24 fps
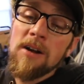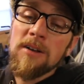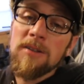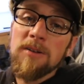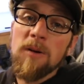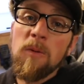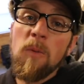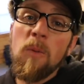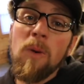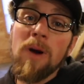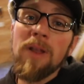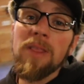
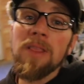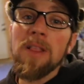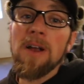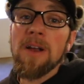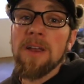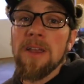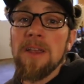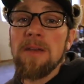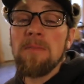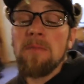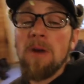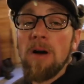So one
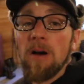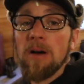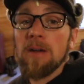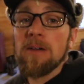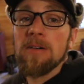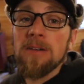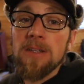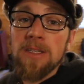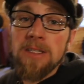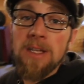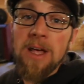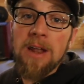lucky
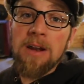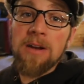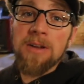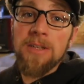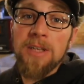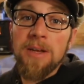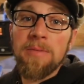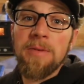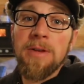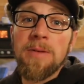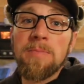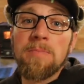modern steader
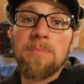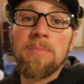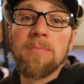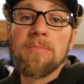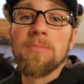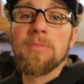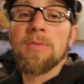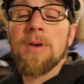is going to be